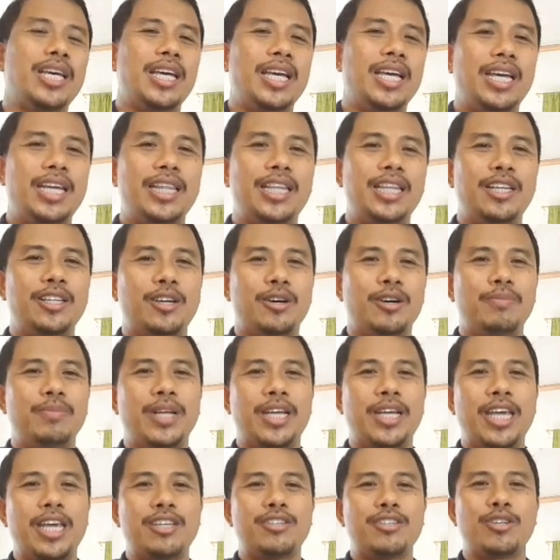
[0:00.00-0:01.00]
In an
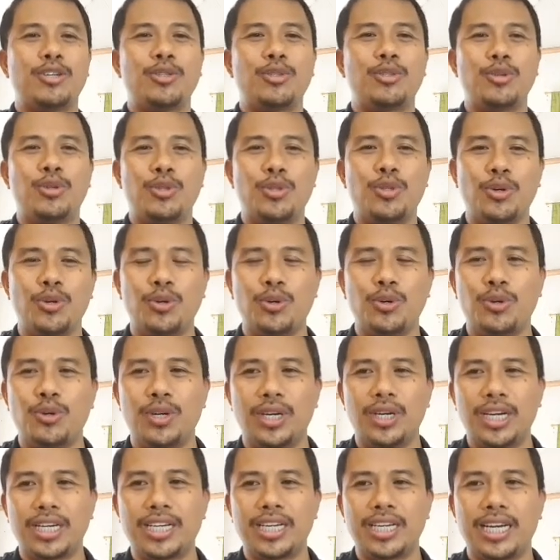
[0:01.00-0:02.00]
obligation to do
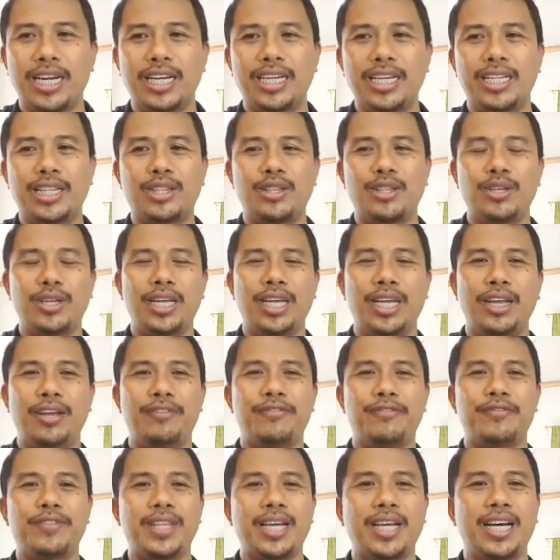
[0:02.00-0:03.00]
a credit,
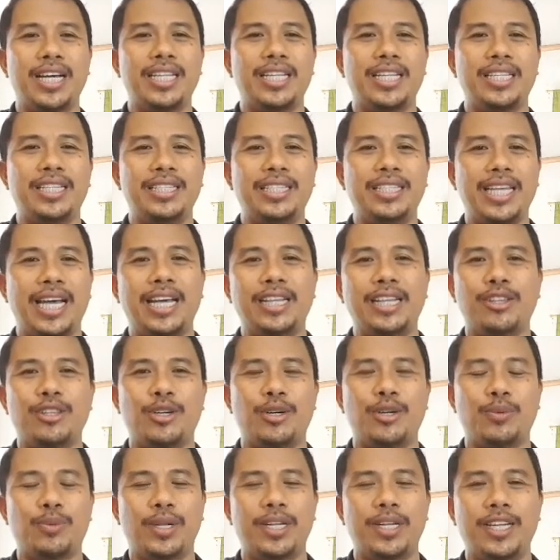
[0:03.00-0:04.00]
if the
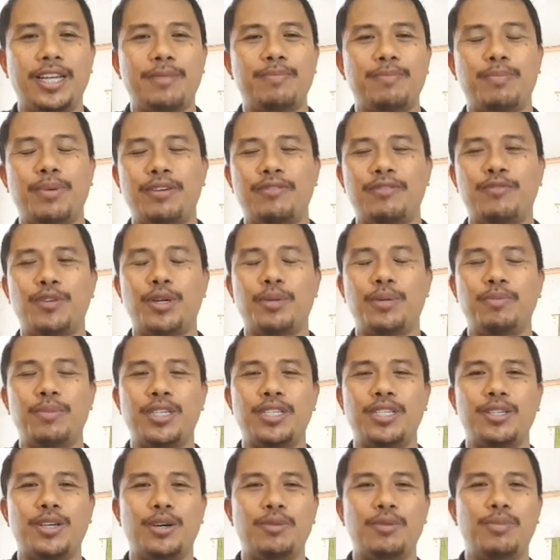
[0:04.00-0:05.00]
debtor will not perform
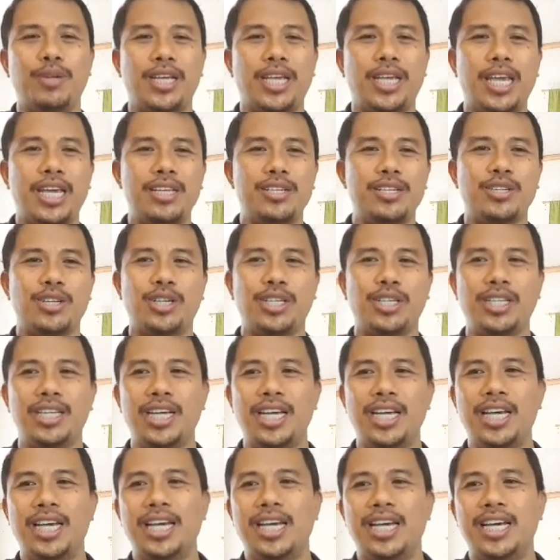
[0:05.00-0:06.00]
his obligation,
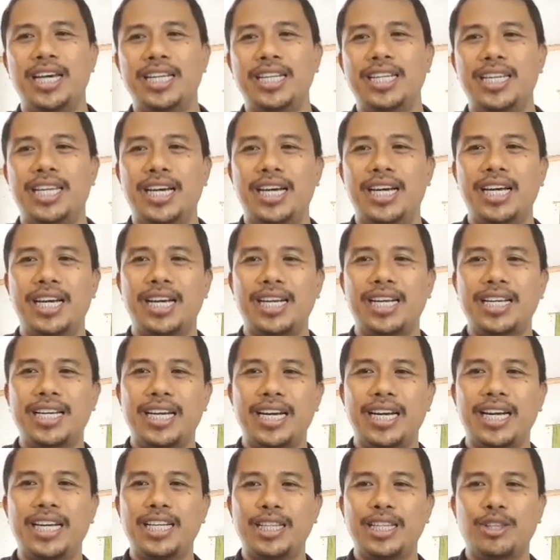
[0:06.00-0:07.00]
the
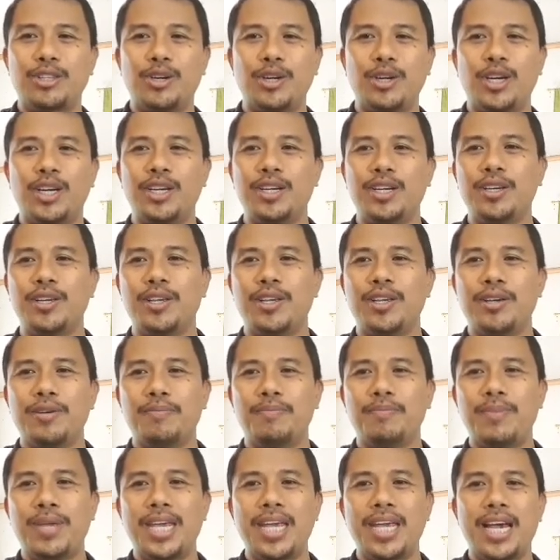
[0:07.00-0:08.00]
creditor
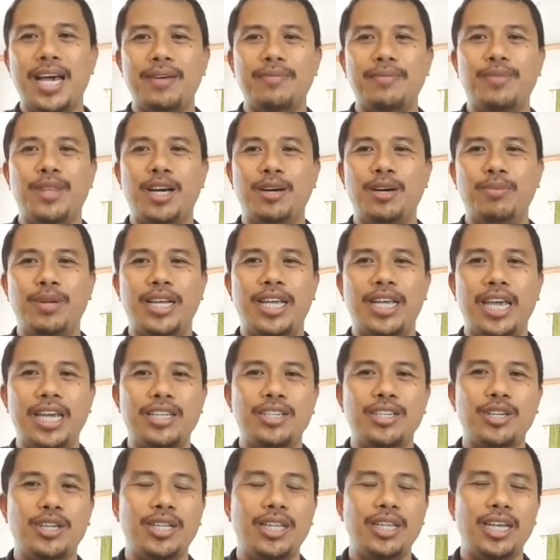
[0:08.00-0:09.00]
may have the
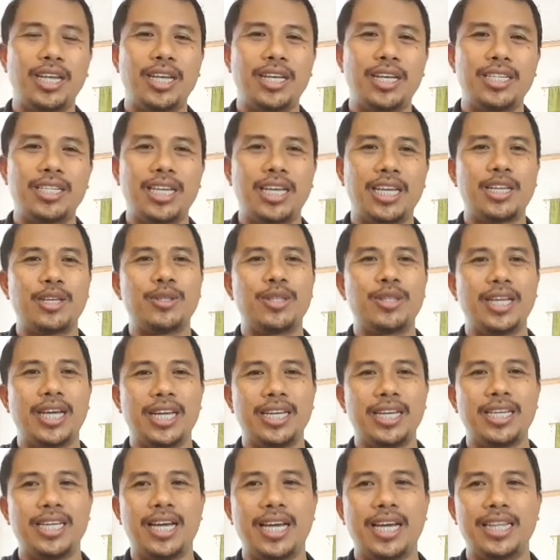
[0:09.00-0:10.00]
obligation
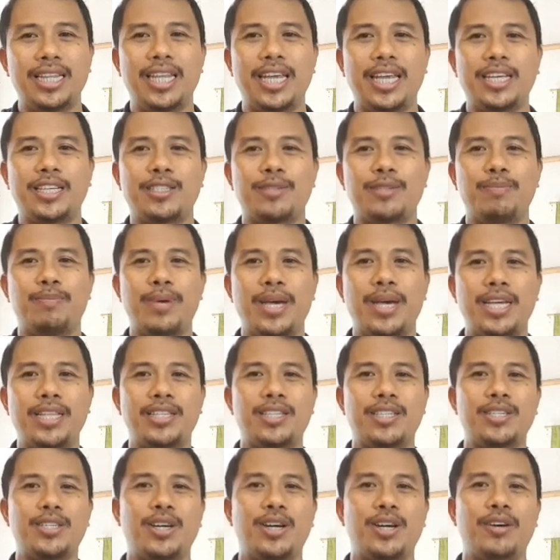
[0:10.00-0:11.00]
executed at the
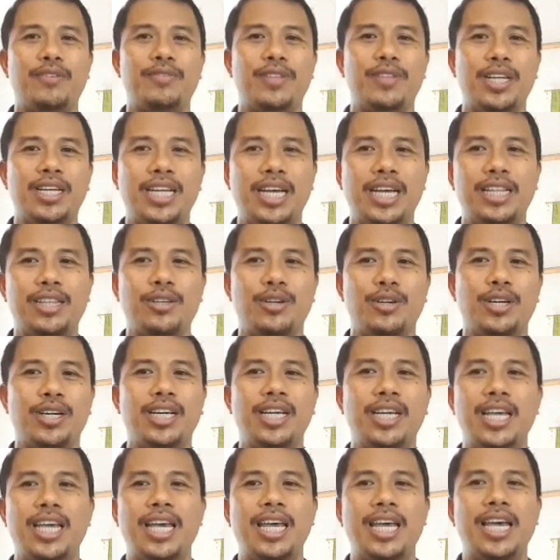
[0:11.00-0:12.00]
expense of the
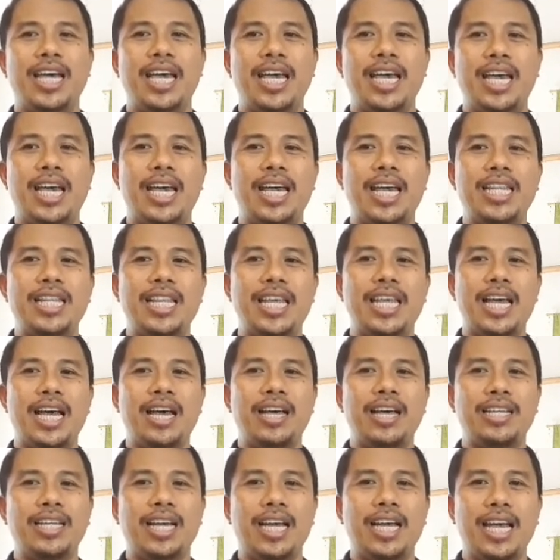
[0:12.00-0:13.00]
debtor
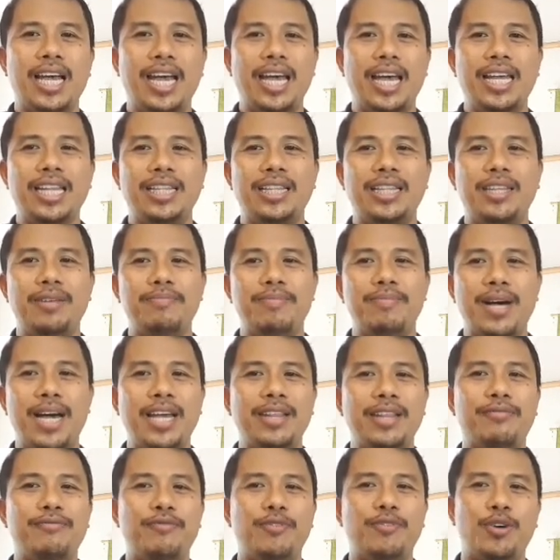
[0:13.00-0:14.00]
and
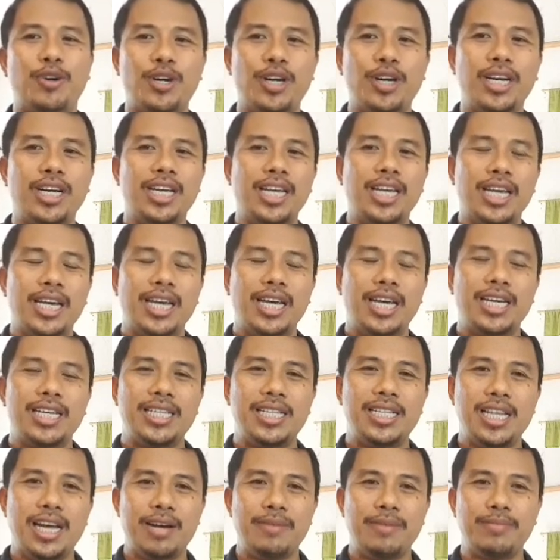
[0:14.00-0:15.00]
demand for
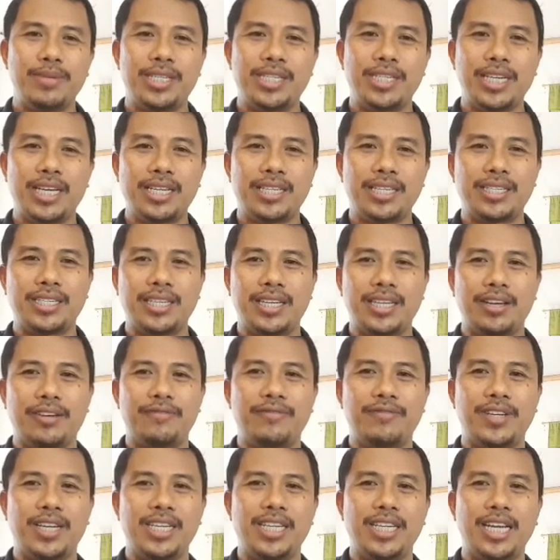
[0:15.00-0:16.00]
damages
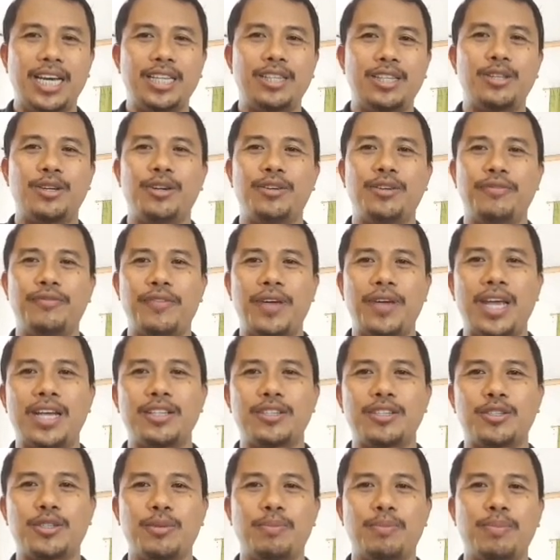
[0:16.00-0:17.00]
if the debtor
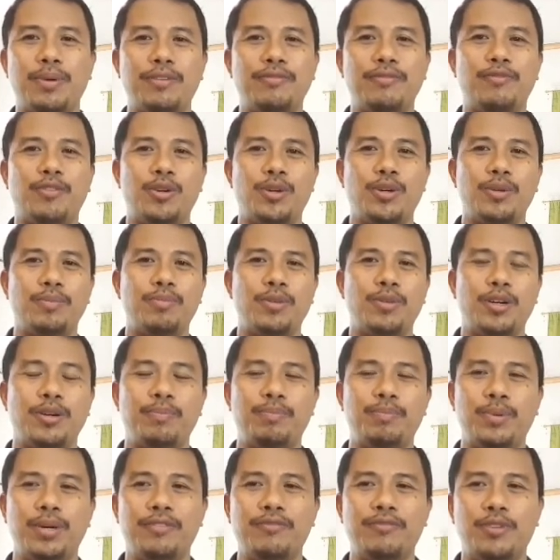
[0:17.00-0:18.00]
fails to perform or
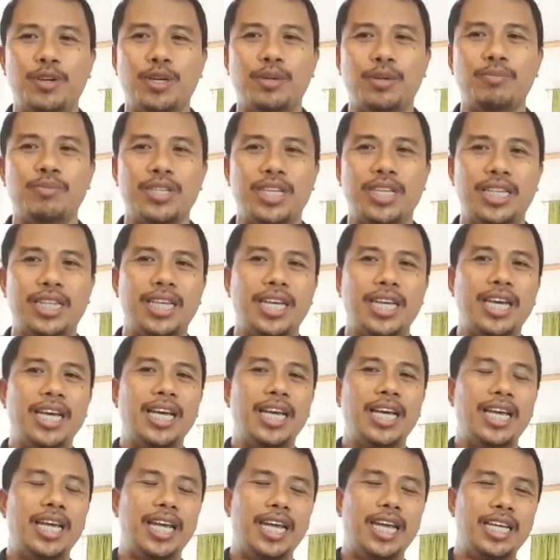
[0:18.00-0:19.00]
performs it
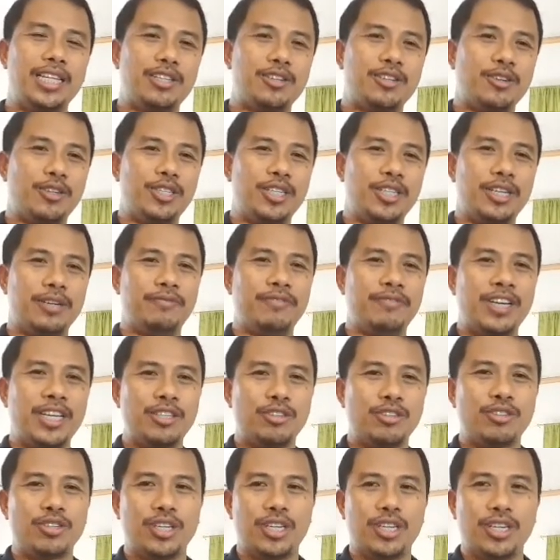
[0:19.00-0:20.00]
in
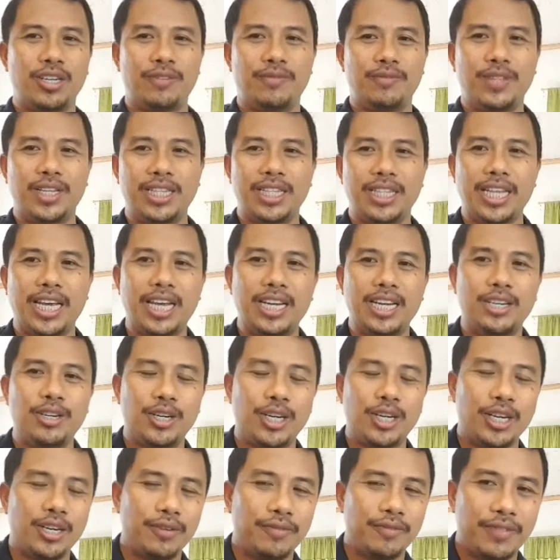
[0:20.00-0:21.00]
contravention of the
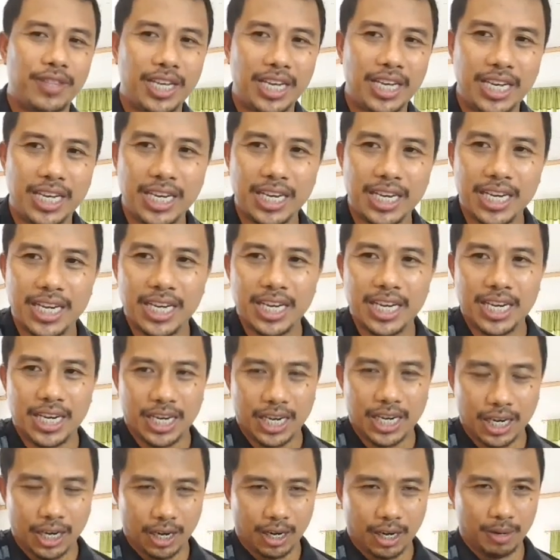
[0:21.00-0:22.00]
tenor of the
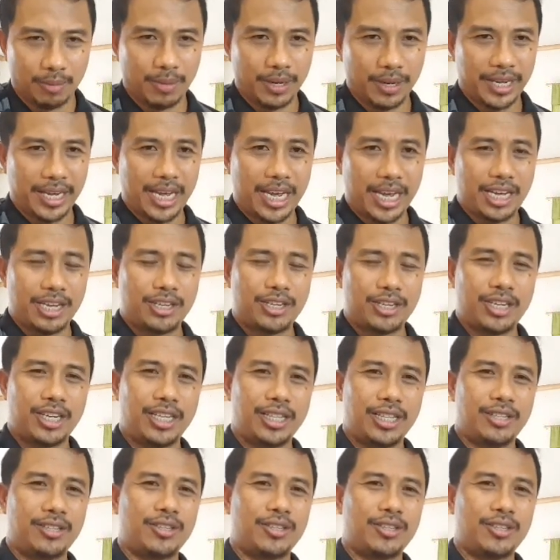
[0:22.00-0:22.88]
obligation.